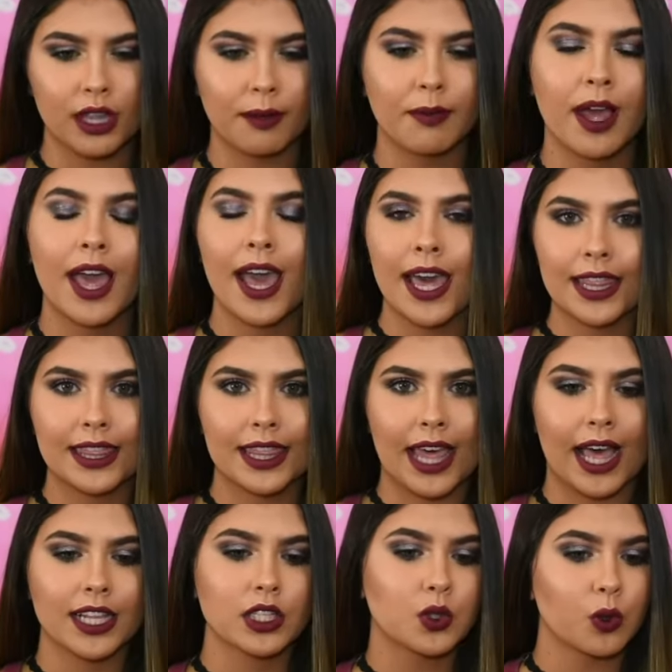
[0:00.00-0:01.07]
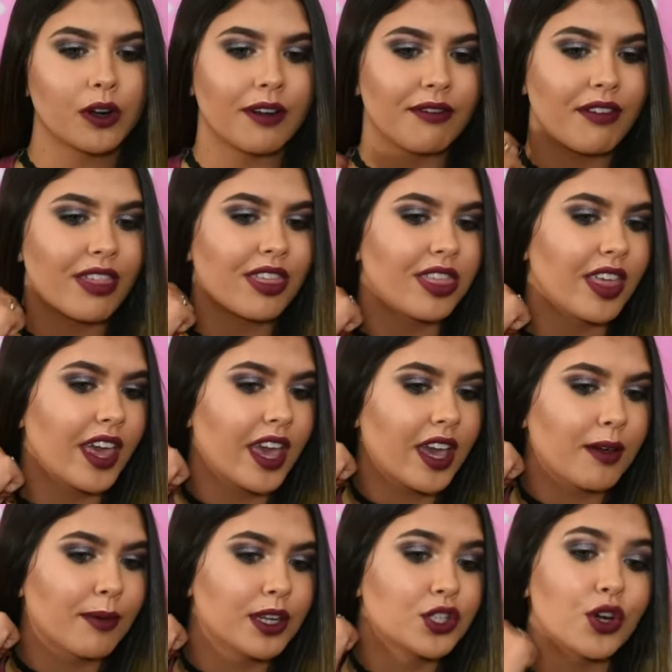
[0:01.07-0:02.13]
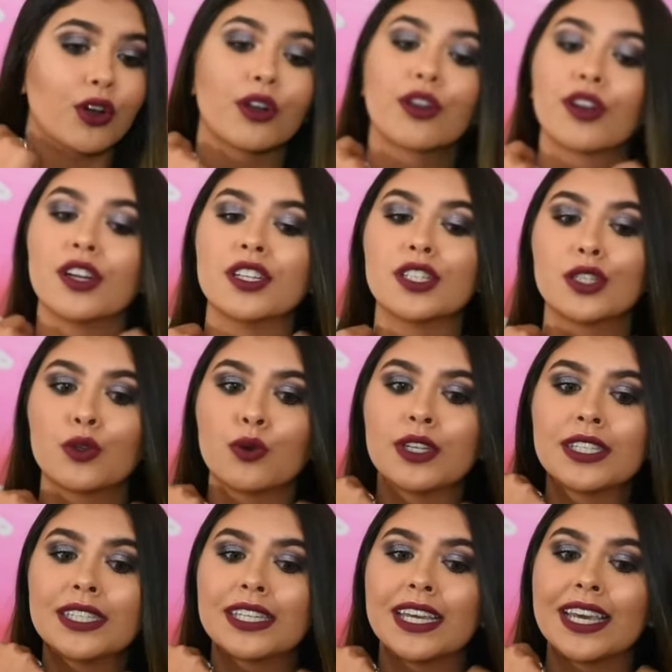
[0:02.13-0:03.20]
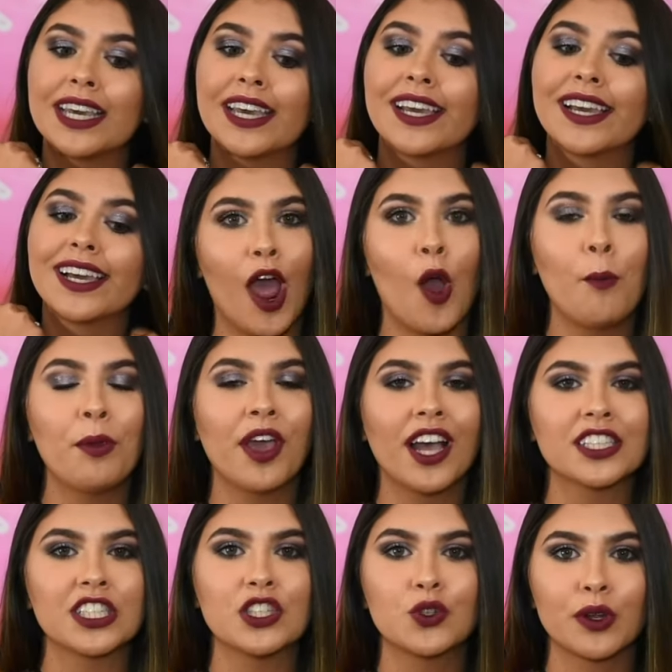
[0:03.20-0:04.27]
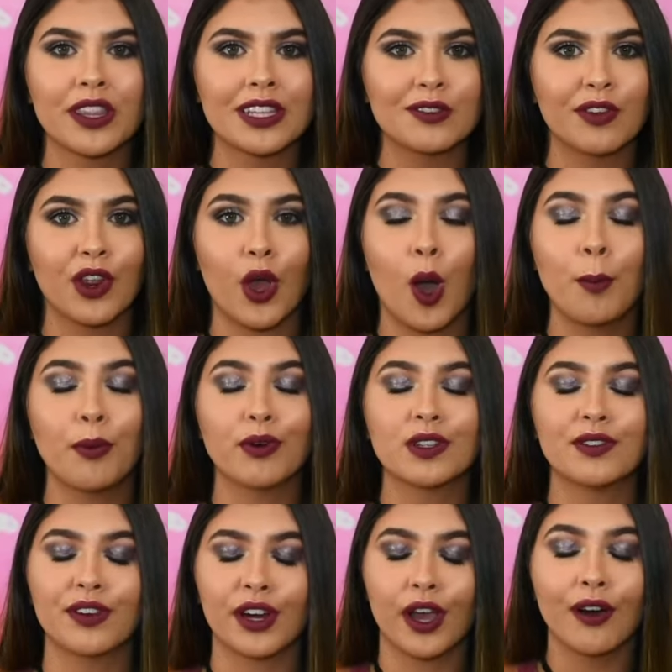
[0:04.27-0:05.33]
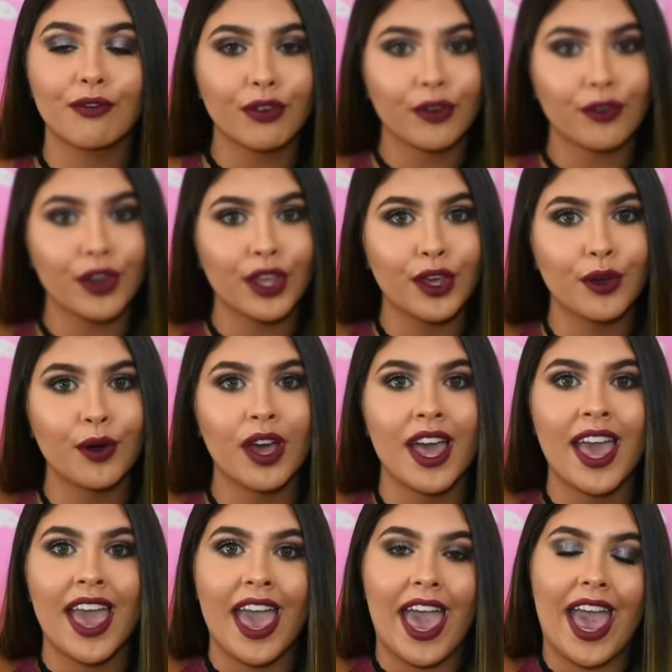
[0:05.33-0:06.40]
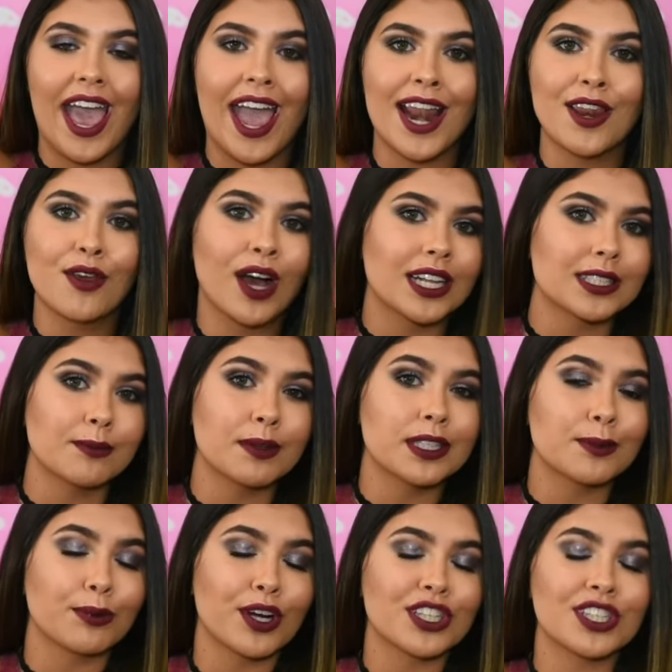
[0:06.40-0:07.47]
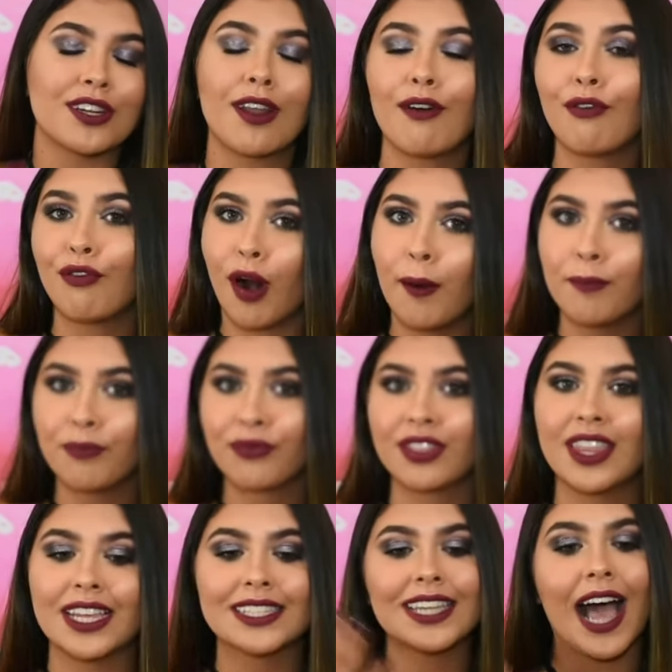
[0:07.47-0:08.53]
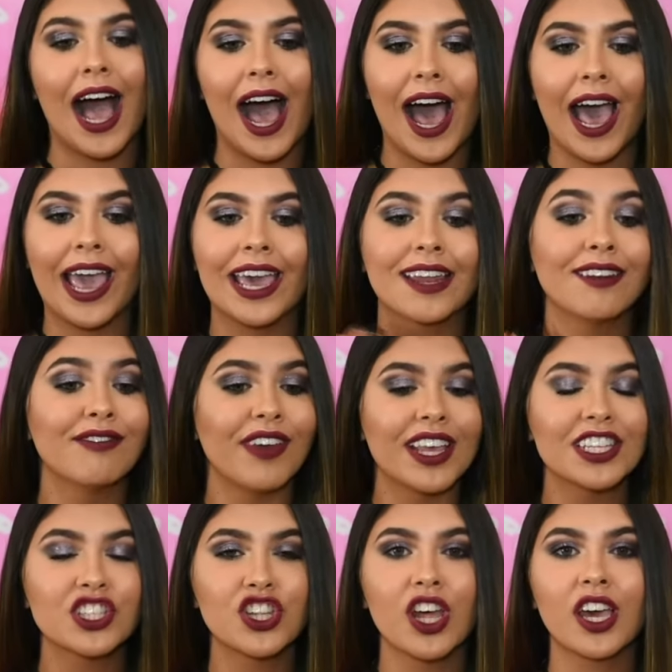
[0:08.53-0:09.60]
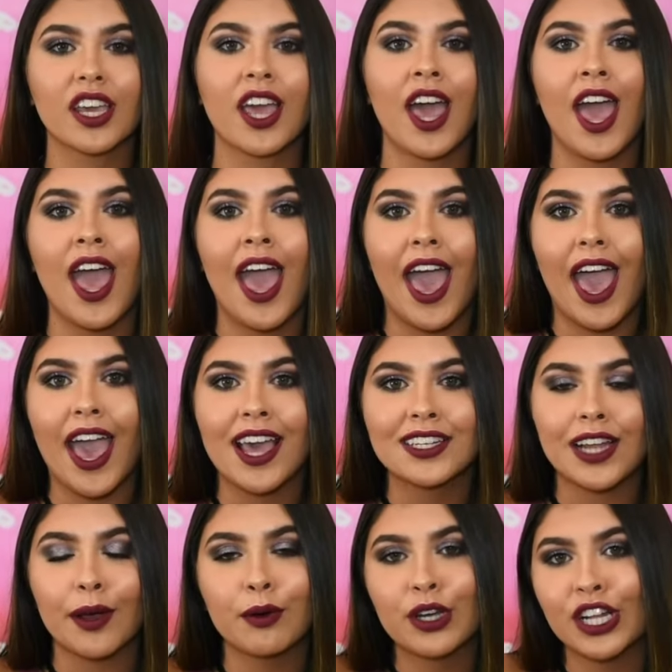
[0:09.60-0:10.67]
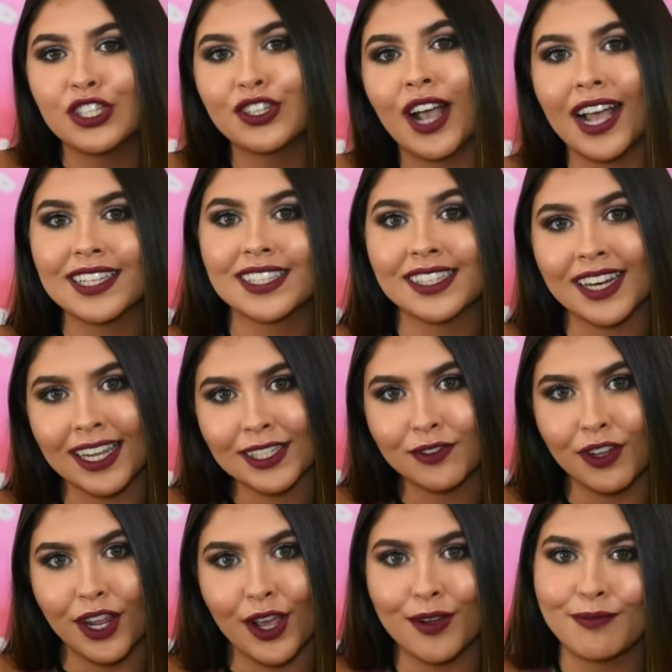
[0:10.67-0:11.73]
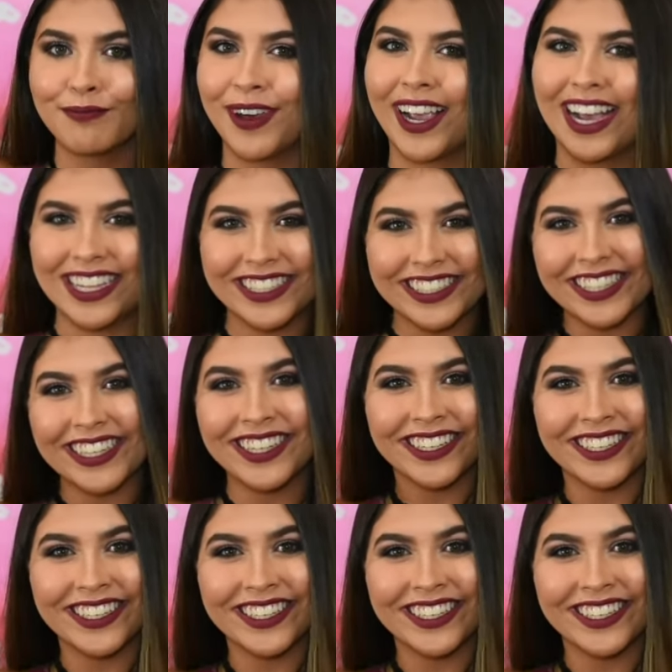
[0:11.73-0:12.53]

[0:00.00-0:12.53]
them, that sort of thing. My choker is twisting. I hope you guys enjoyed this video. I hope it was very helpful for you and you got some inspiration from this eye and face look. And I will catch you guys in the next video. Bye guys!